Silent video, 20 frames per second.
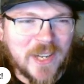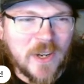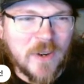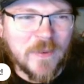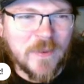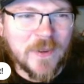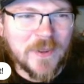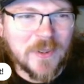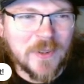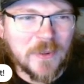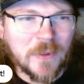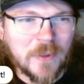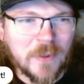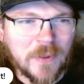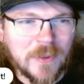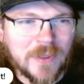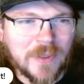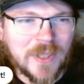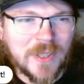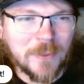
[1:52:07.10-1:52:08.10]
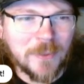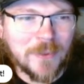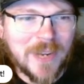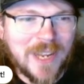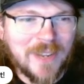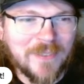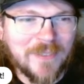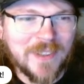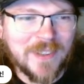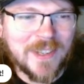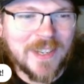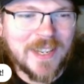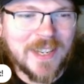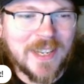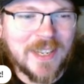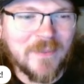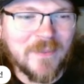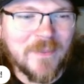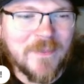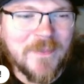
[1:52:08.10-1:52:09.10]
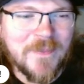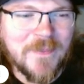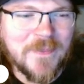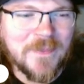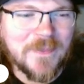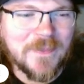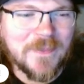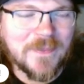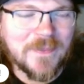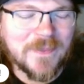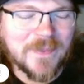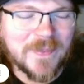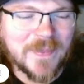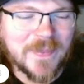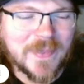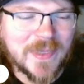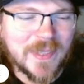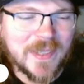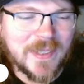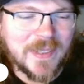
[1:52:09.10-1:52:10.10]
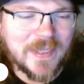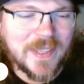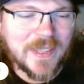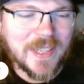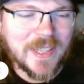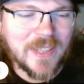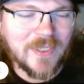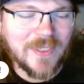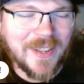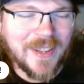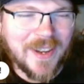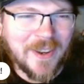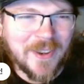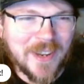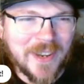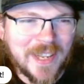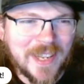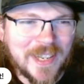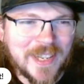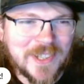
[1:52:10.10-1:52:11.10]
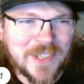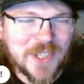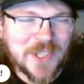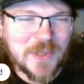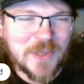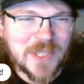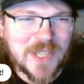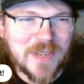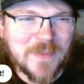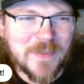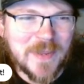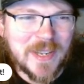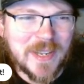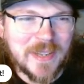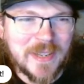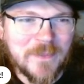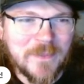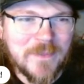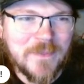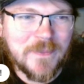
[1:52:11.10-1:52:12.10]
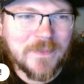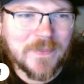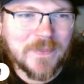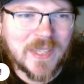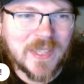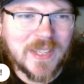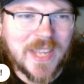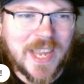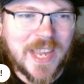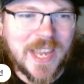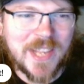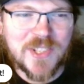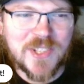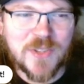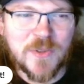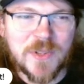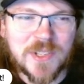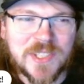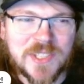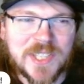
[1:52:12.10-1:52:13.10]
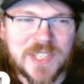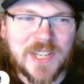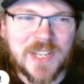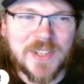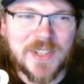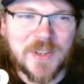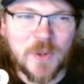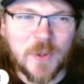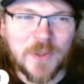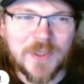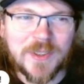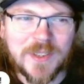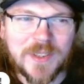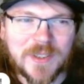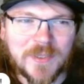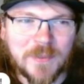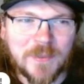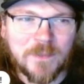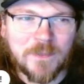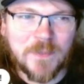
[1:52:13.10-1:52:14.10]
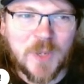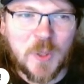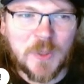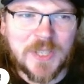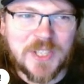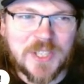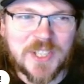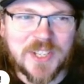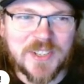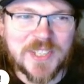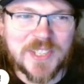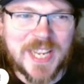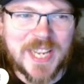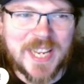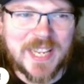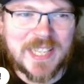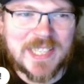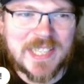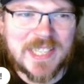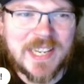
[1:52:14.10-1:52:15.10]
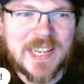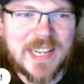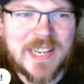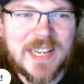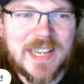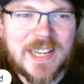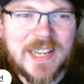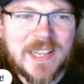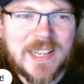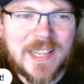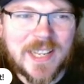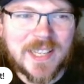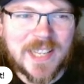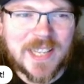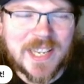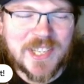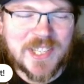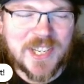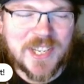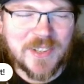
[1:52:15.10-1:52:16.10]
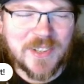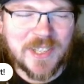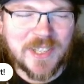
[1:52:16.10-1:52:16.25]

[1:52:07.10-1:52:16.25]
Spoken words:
over to Ralph and Larry, and it shows them hands through the cell, and they're holding each other's hands, and they just hear the